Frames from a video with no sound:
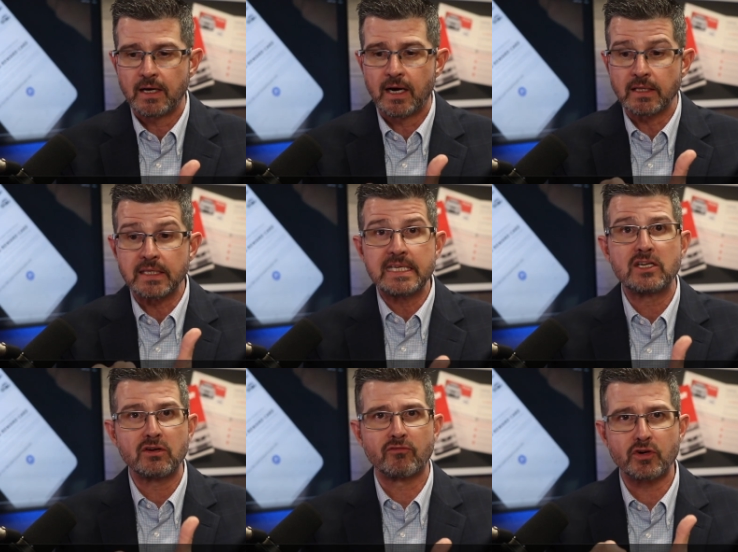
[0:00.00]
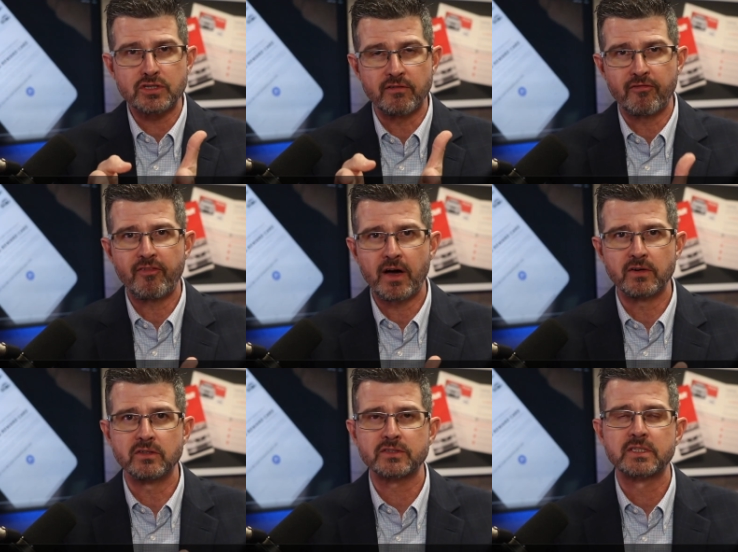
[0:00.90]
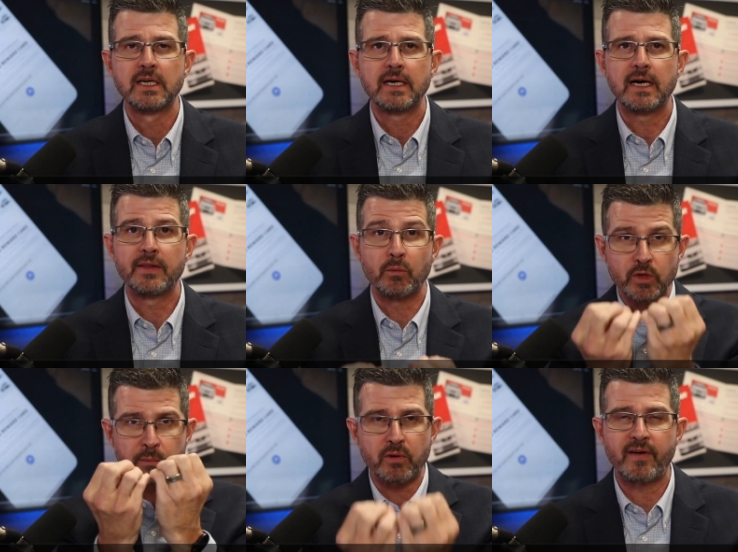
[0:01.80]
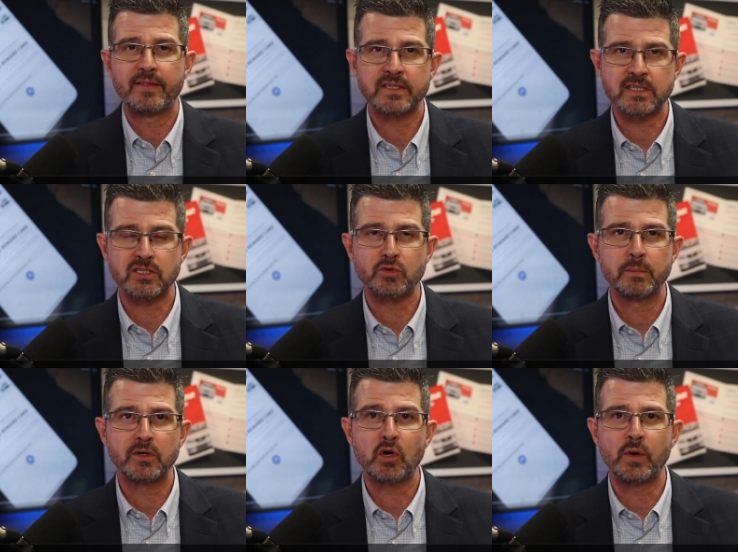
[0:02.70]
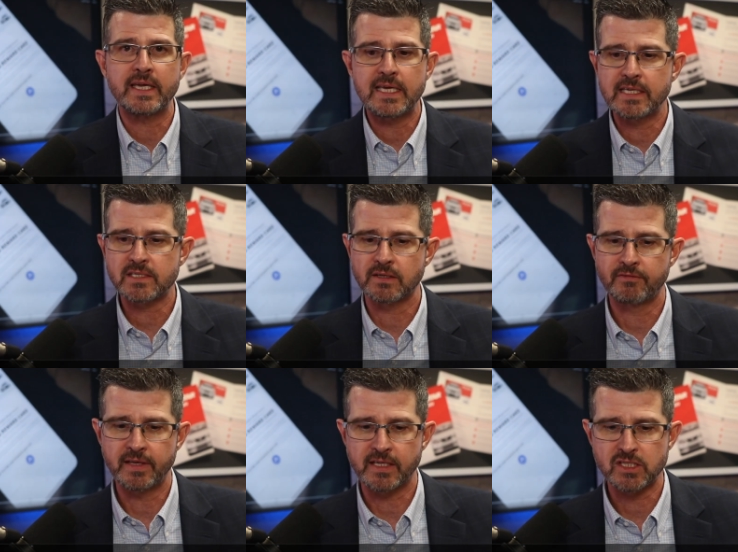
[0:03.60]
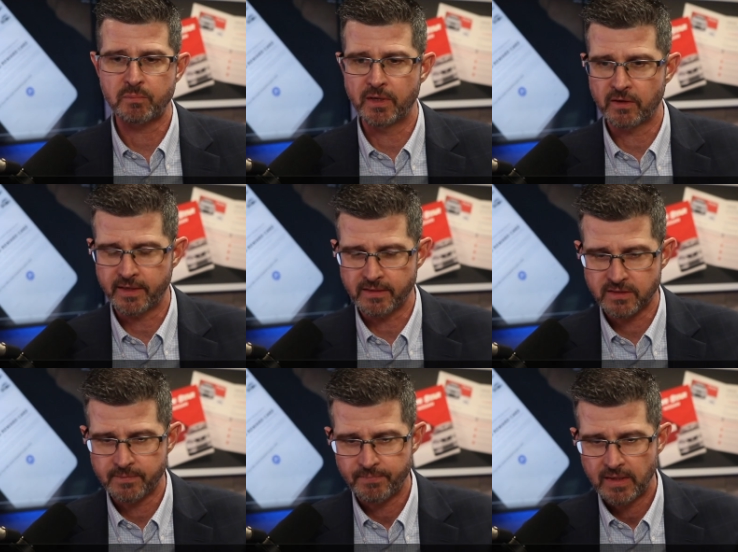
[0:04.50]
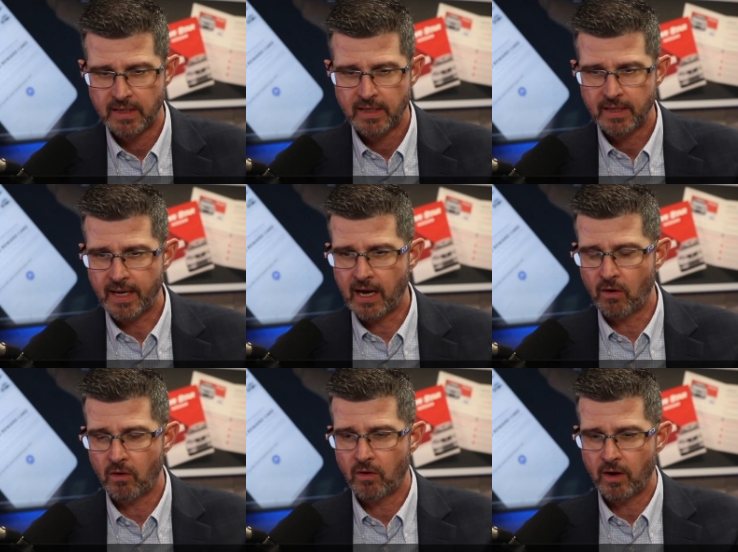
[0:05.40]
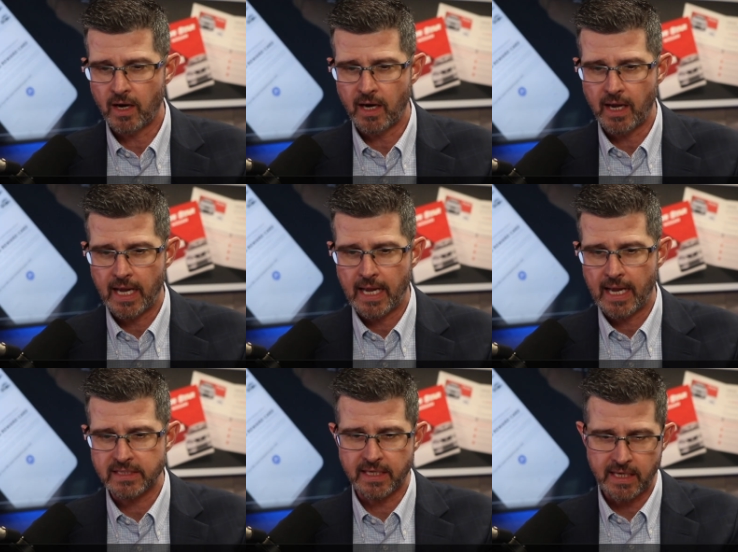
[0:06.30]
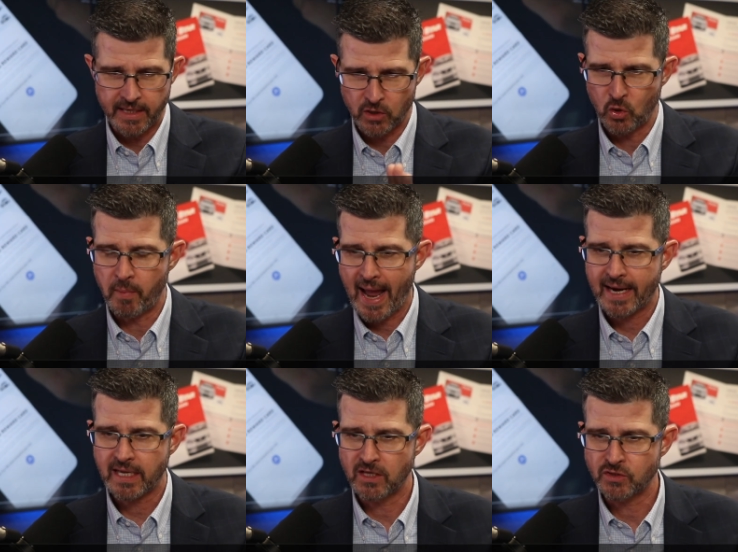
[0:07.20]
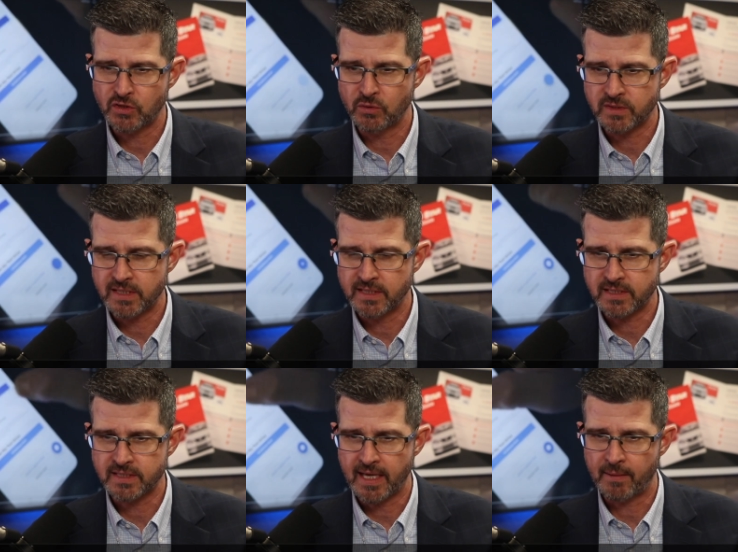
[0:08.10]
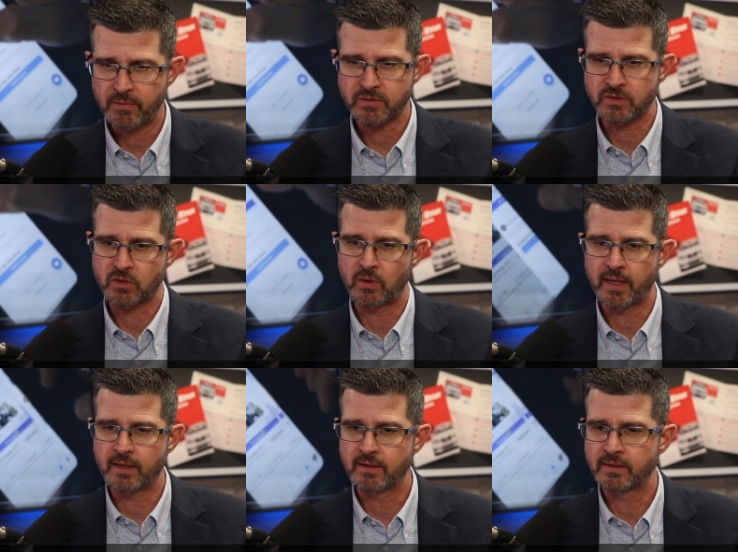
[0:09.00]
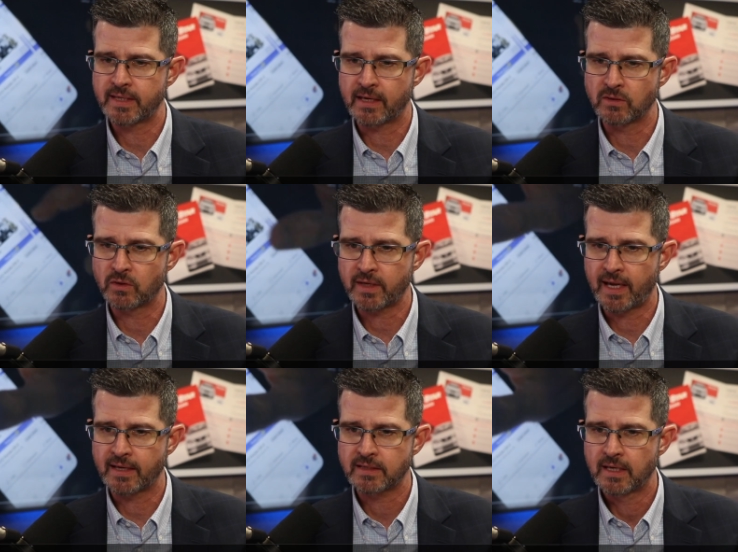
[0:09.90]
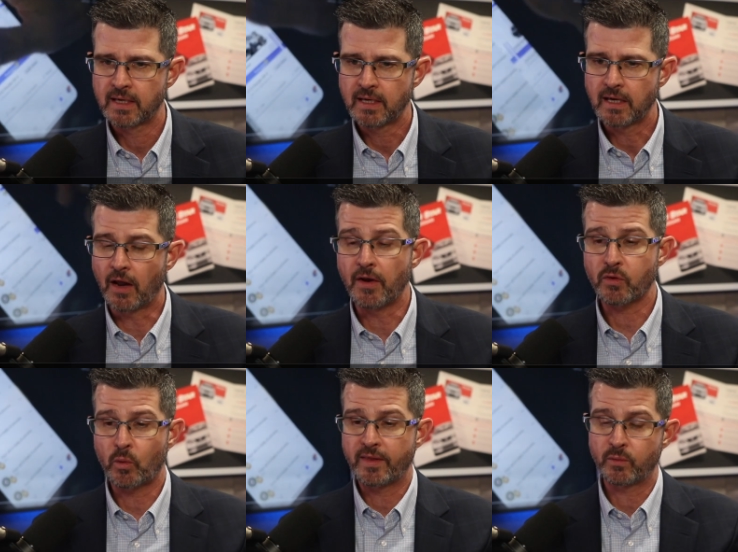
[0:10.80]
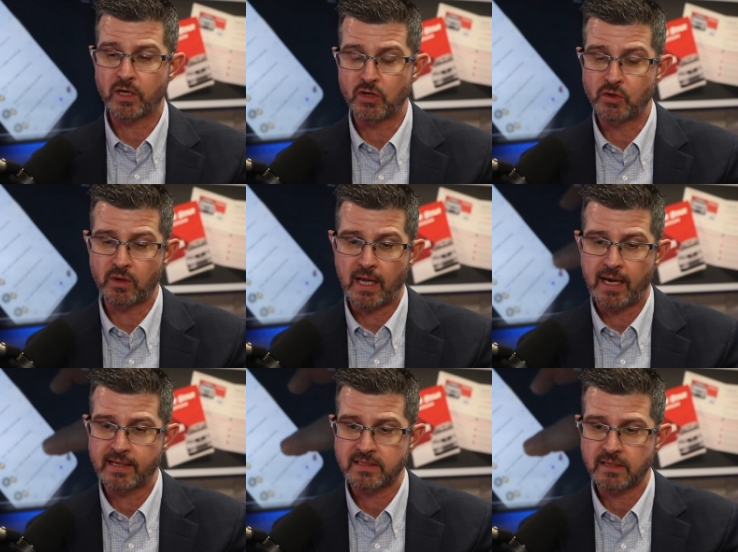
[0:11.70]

lead conversion funnels that really provide this extremely cohesive experience. Now, as I kind of go back into and see these examples, let's go ahead and take a look at another way that we can utilize